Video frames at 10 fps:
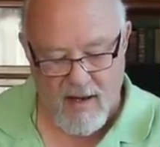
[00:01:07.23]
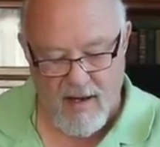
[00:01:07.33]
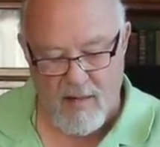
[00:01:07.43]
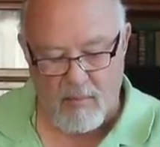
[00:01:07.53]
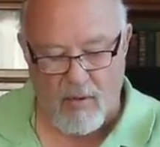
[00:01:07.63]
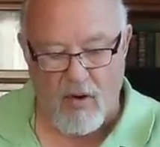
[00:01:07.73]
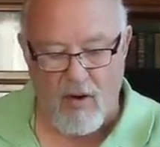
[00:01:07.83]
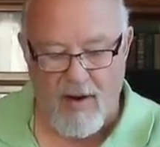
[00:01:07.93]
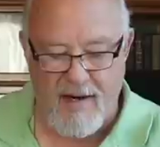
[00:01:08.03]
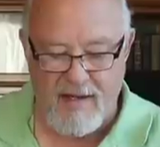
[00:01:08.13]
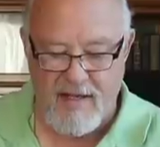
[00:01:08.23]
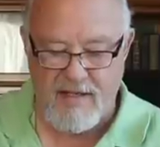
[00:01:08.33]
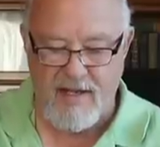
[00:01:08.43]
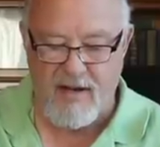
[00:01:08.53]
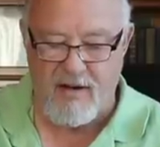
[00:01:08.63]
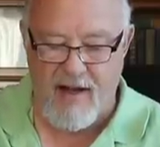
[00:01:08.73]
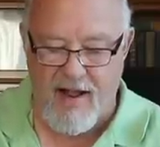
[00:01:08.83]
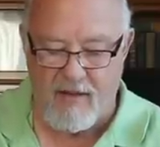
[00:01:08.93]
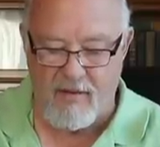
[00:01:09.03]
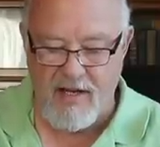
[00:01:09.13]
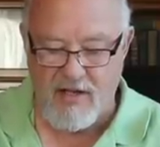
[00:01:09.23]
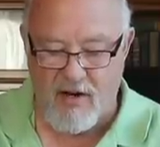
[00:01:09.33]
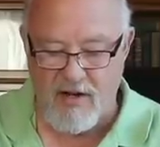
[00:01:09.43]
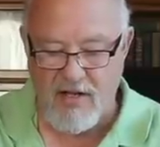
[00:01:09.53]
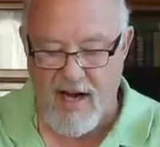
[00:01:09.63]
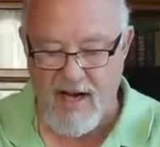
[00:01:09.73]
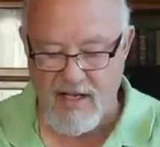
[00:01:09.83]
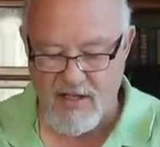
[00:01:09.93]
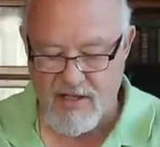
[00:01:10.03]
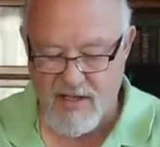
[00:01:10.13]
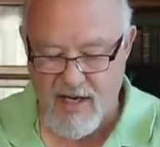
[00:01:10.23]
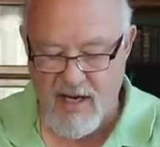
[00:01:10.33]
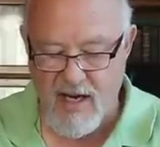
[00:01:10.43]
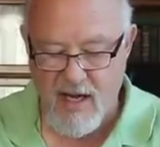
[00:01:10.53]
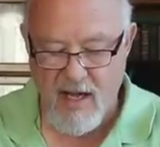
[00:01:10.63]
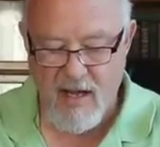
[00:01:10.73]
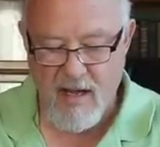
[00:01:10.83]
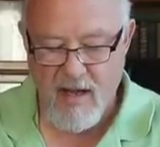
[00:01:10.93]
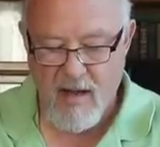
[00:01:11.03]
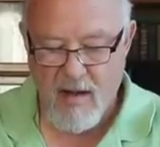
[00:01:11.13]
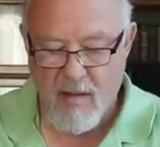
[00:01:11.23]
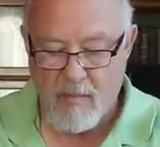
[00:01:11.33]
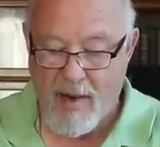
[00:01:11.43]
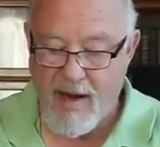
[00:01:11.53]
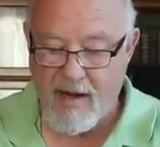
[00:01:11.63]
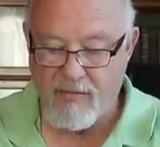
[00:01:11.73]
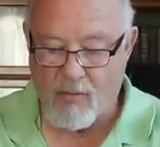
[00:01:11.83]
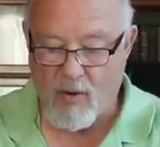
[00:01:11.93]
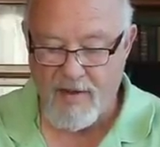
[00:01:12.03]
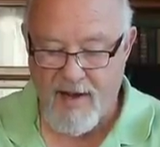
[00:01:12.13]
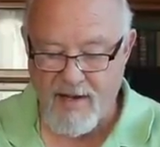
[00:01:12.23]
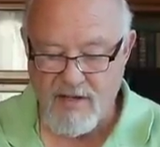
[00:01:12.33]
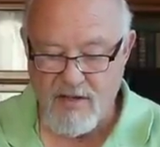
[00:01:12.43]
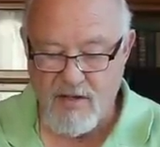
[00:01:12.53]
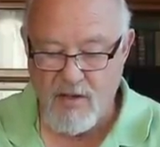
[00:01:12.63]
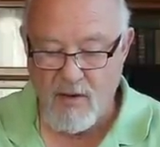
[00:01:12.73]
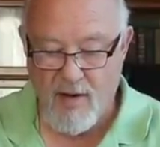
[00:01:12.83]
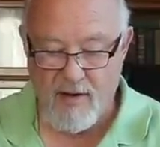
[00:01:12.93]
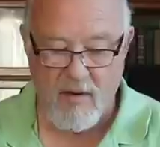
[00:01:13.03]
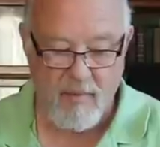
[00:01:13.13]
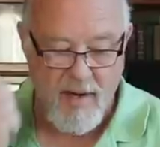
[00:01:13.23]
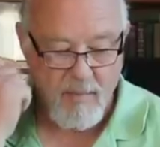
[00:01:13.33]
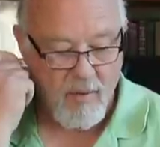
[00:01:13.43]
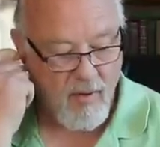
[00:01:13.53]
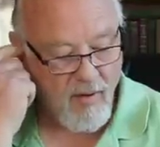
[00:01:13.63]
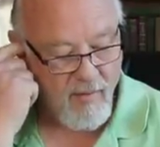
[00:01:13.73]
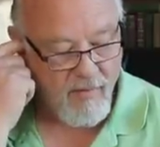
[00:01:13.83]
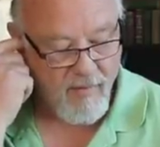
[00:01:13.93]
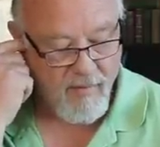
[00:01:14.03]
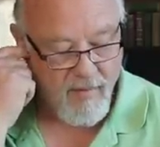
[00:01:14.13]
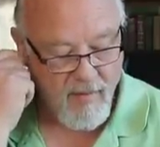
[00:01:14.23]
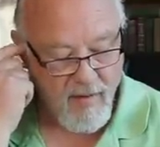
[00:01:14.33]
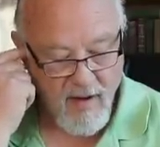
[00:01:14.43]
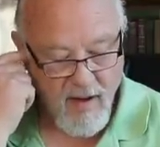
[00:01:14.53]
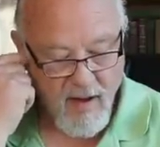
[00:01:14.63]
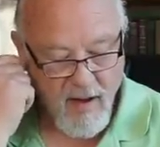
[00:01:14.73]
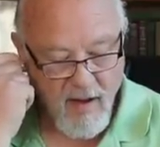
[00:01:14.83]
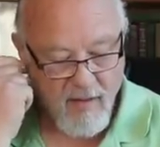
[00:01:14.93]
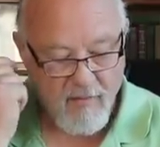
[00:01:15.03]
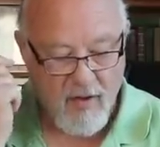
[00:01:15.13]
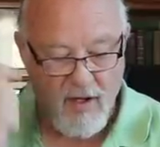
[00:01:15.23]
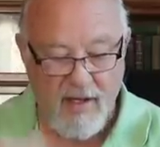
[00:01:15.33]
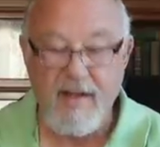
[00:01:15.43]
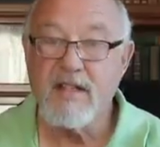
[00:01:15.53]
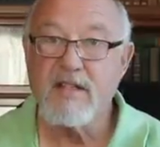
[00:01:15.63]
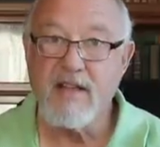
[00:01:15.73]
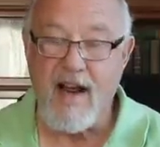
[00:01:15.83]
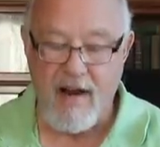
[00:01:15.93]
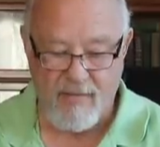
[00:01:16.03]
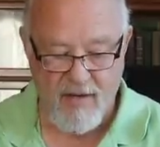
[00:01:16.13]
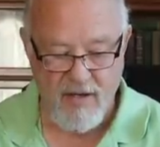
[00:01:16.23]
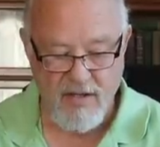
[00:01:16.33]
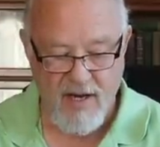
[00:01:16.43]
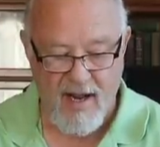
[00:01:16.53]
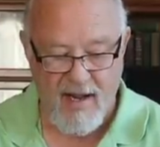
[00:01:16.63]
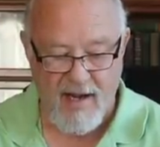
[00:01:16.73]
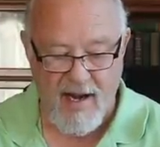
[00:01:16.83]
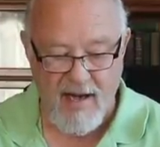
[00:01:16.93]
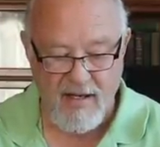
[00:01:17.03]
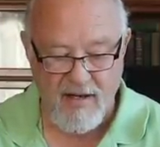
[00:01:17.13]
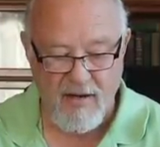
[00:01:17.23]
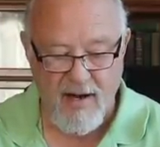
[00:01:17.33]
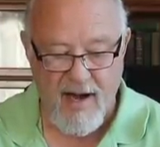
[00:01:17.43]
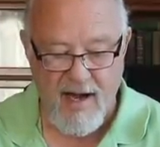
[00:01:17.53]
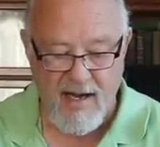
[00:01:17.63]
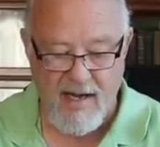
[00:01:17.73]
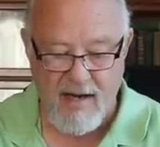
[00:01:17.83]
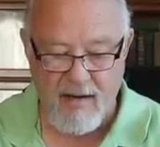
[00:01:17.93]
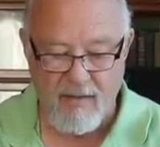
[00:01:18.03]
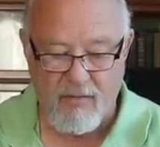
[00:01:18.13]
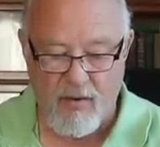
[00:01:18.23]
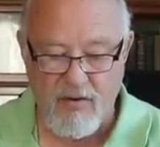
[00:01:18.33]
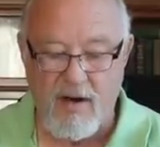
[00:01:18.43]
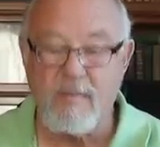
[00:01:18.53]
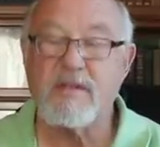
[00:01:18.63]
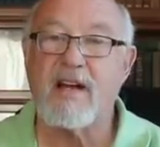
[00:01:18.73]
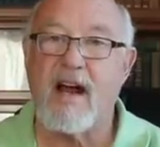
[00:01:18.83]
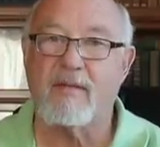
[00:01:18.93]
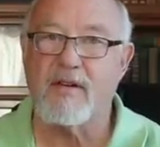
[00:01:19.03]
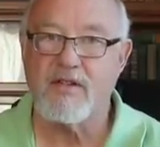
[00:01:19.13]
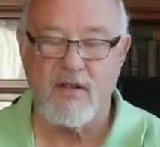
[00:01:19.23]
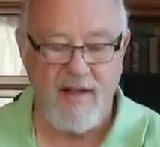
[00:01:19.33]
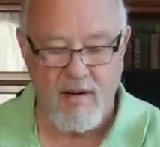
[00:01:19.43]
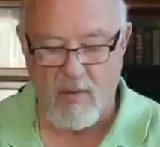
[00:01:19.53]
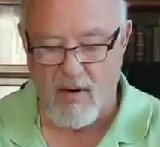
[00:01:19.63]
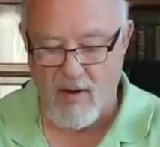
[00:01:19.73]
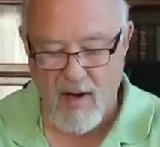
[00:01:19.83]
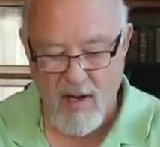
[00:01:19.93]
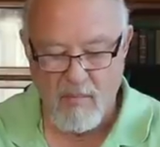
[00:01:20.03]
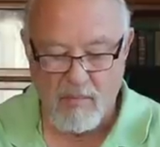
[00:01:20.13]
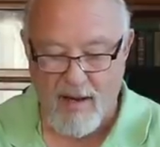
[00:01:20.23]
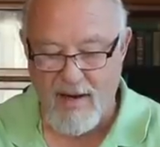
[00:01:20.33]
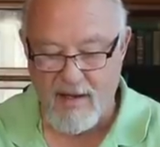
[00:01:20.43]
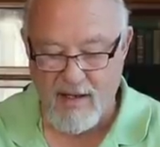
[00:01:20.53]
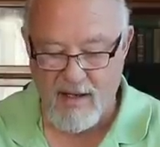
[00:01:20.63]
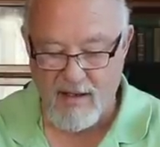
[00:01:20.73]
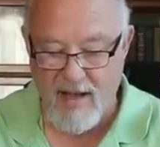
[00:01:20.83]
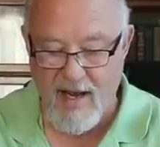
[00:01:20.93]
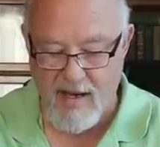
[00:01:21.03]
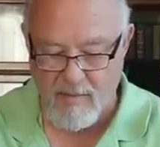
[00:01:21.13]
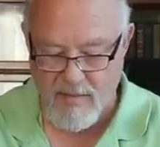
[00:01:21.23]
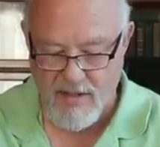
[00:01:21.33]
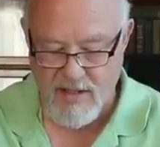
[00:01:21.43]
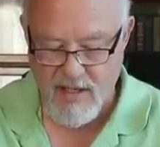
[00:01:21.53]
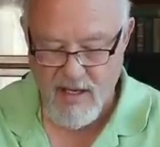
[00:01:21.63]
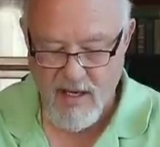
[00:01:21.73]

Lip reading: employed this internet research agency, paid 4,200 people for Clinton staffers and 880 for Trump staffers. So they were playing little games.